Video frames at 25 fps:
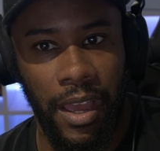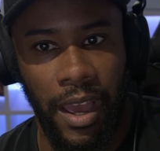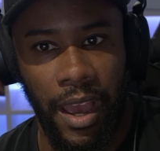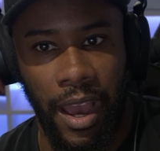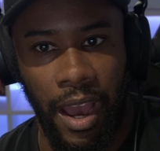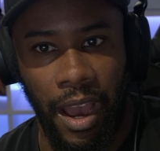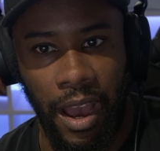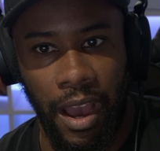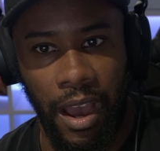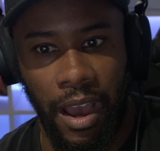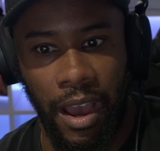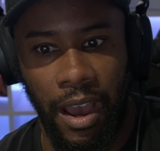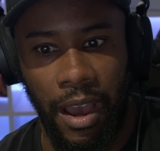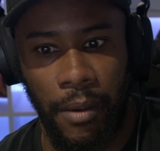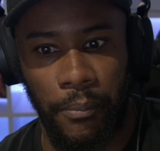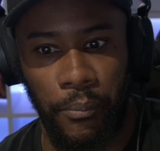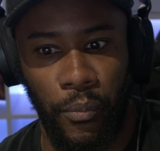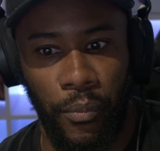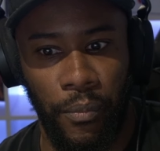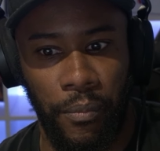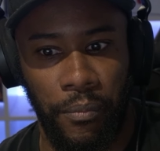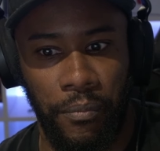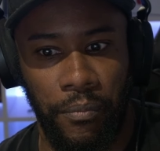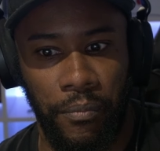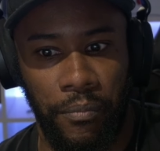Um,
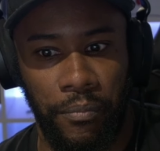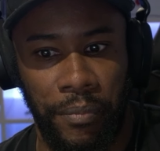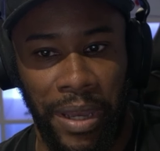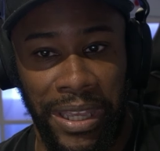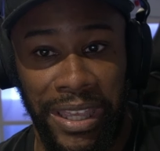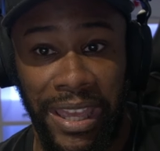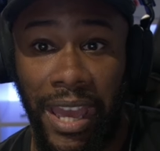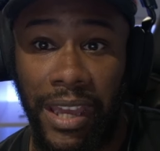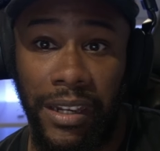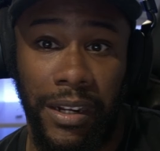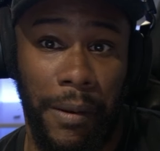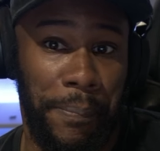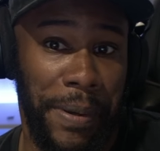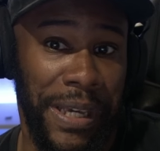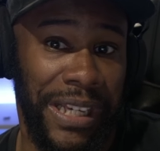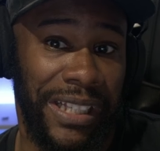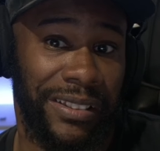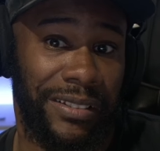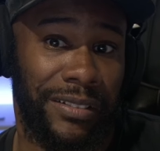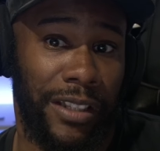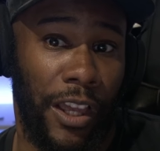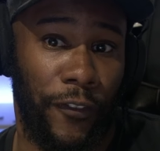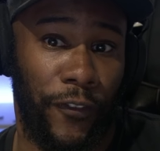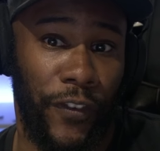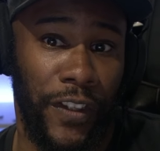but yeah, the
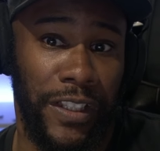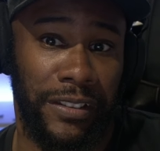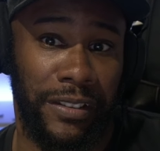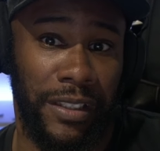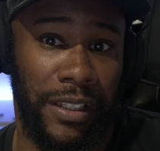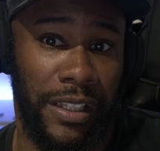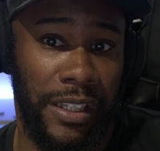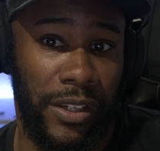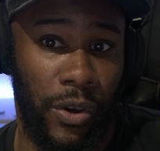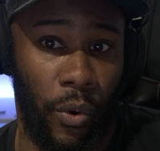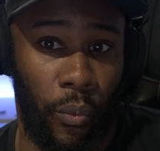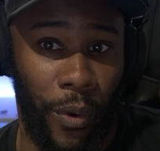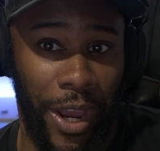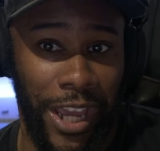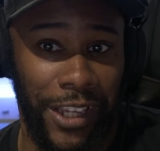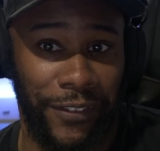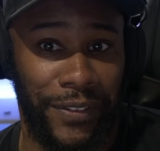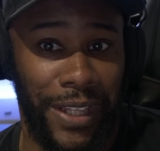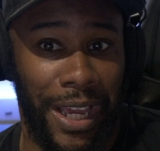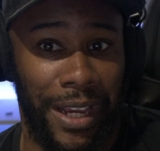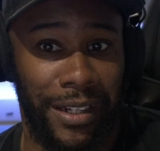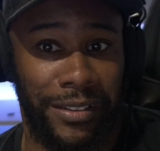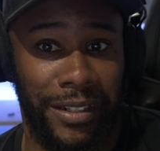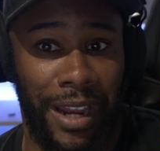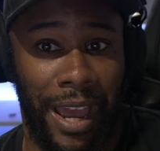biggest stuff is he can wave
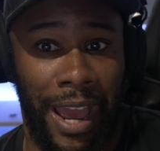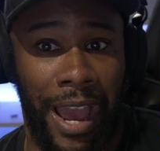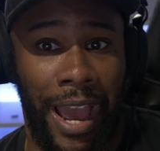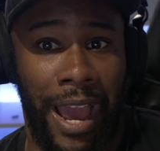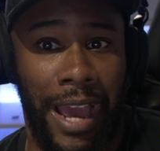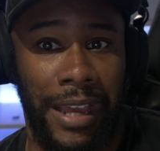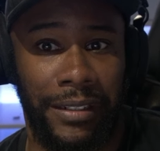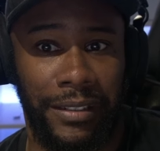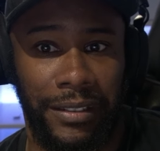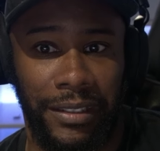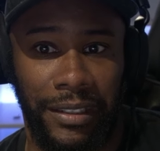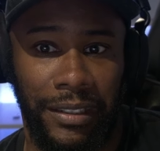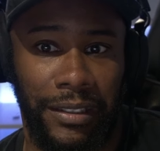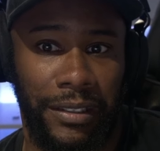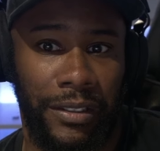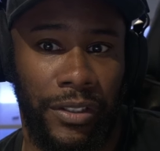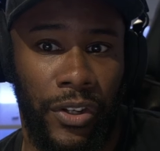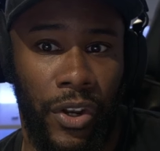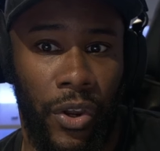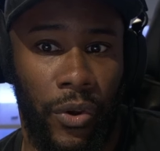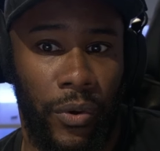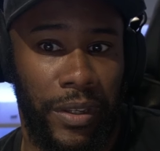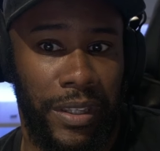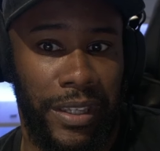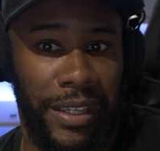dash and, you
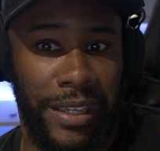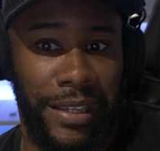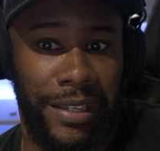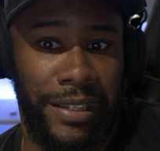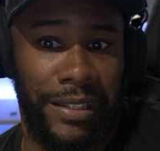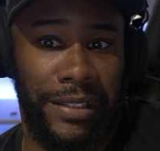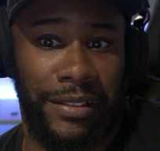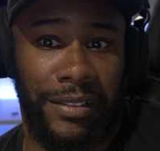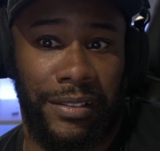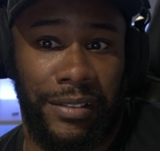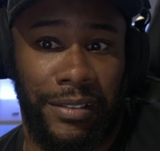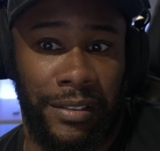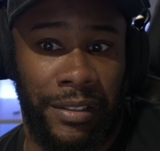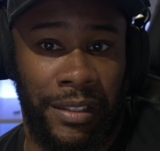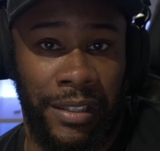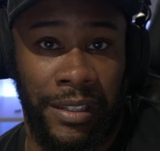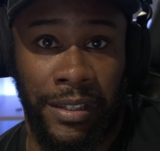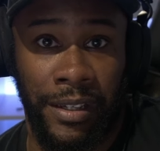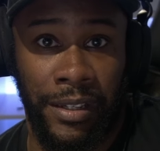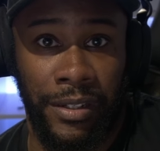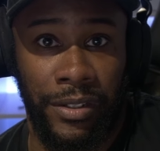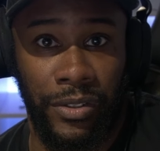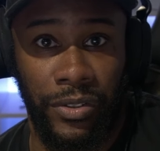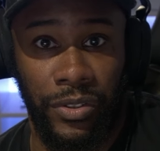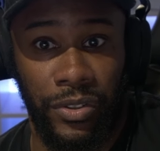know, he's he
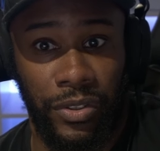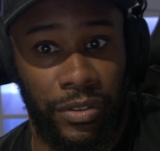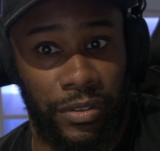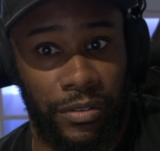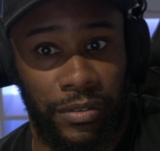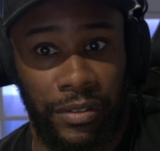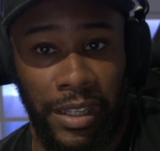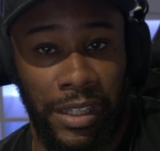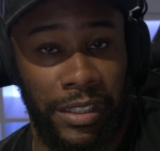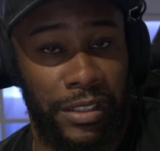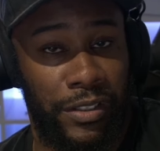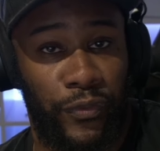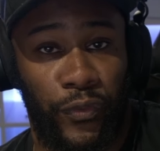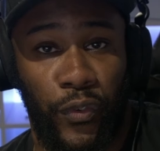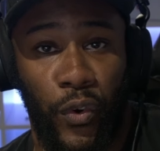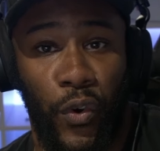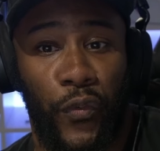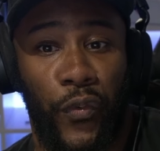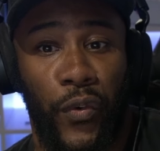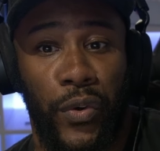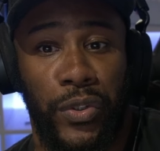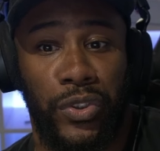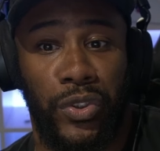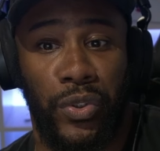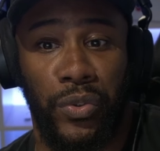can he's
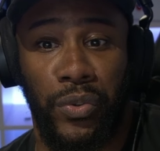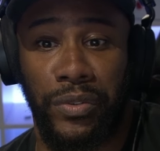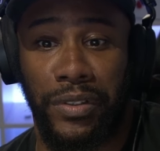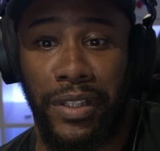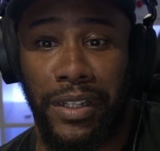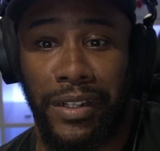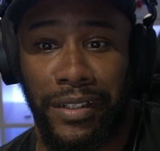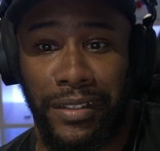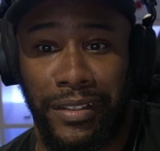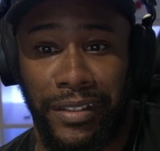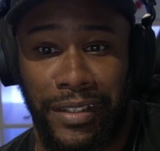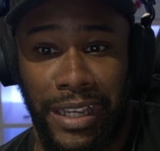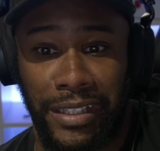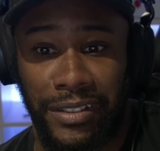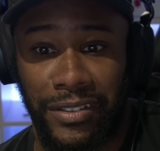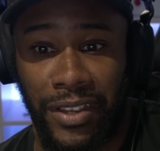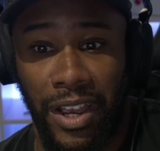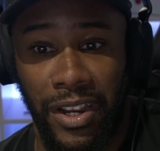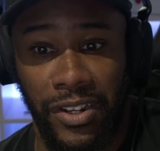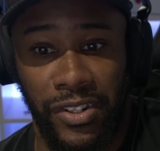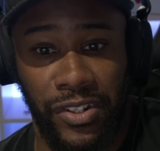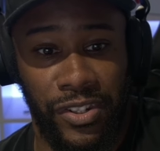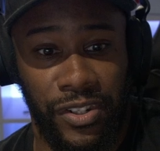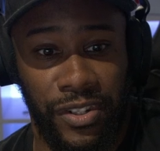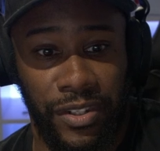442 didn't get
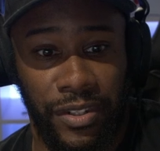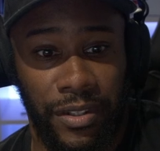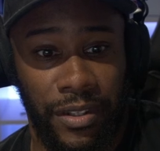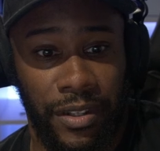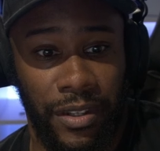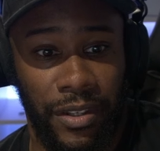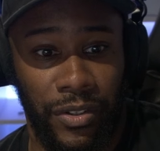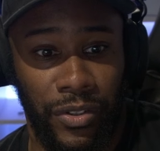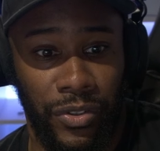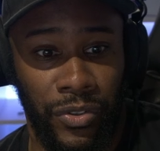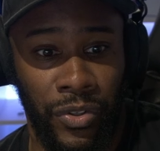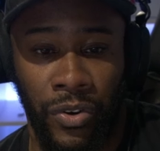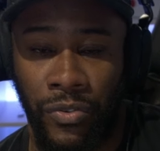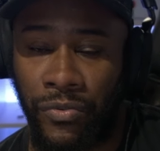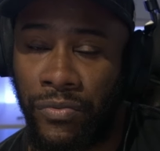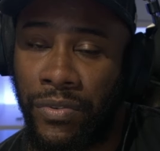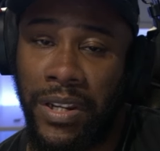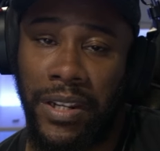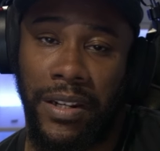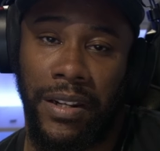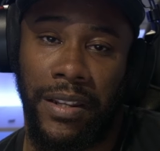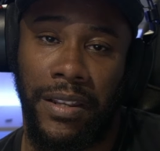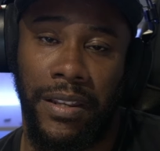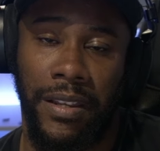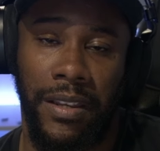touched. Not
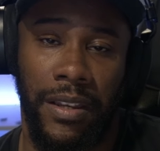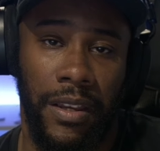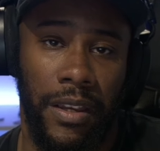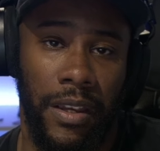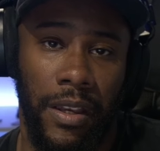really.